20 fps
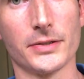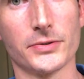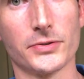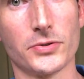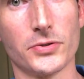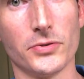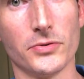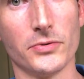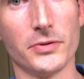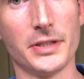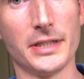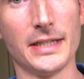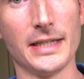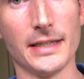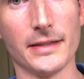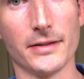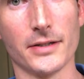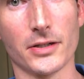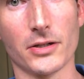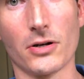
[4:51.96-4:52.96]
to
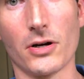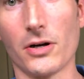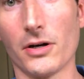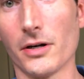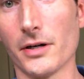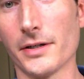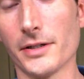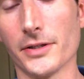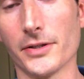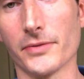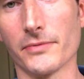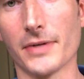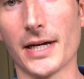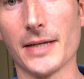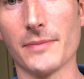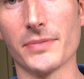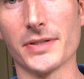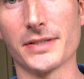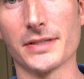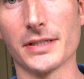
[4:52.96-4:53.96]
get the card in the
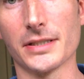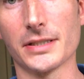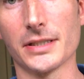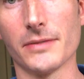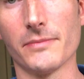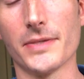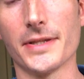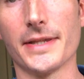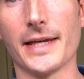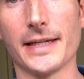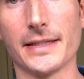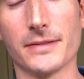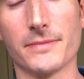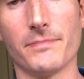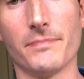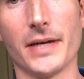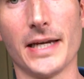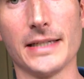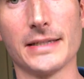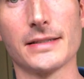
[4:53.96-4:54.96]
right position, but that's
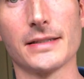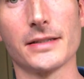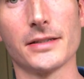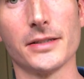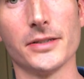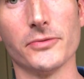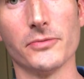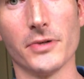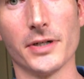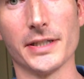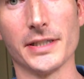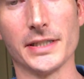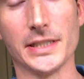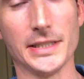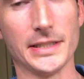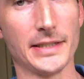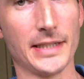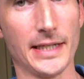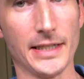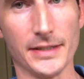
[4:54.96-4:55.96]
basically what it
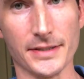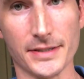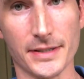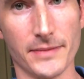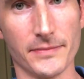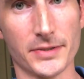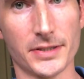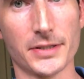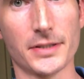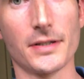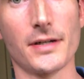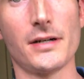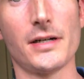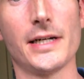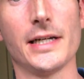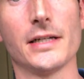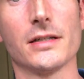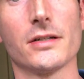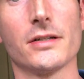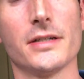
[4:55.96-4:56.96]
entails. And I'm
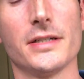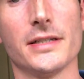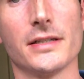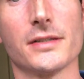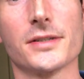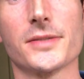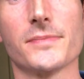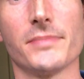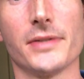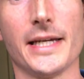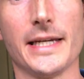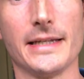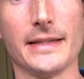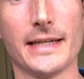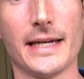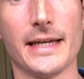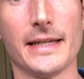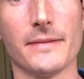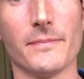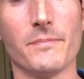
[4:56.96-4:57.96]
sorry I couldn't explain
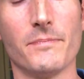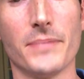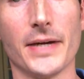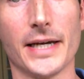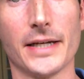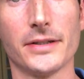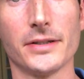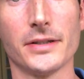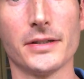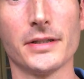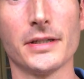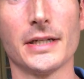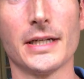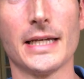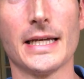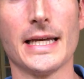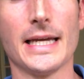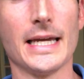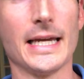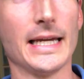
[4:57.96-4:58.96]
that better.
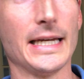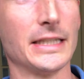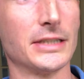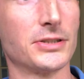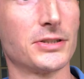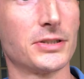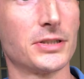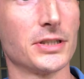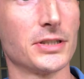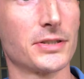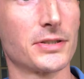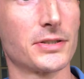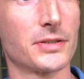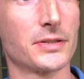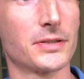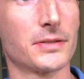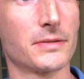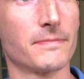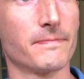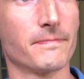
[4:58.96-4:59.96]
It's
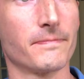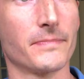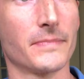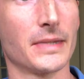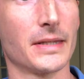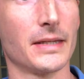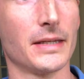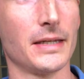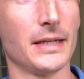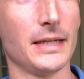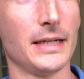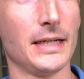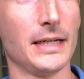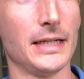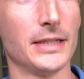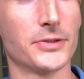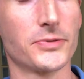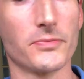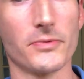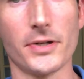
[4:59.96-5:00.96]
just,
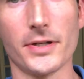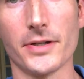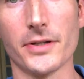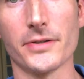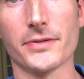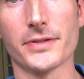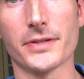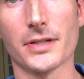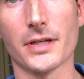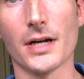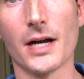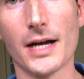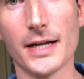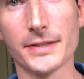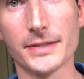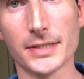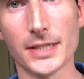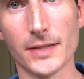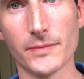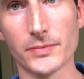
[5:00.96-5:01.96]
it's one of those
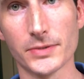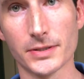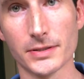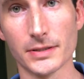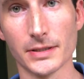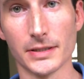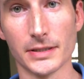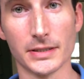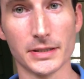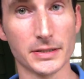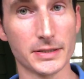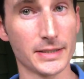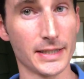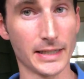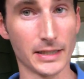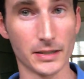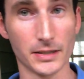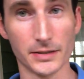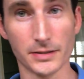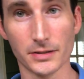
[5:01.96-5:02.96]
concepts, and
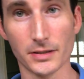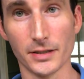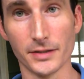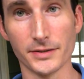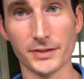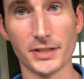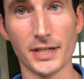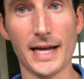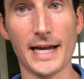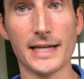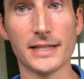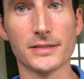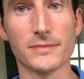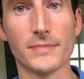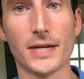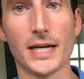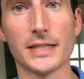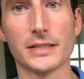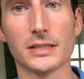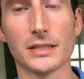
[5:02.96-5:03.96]
it's called jazz
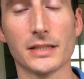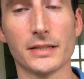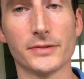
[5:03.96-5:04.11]
magic.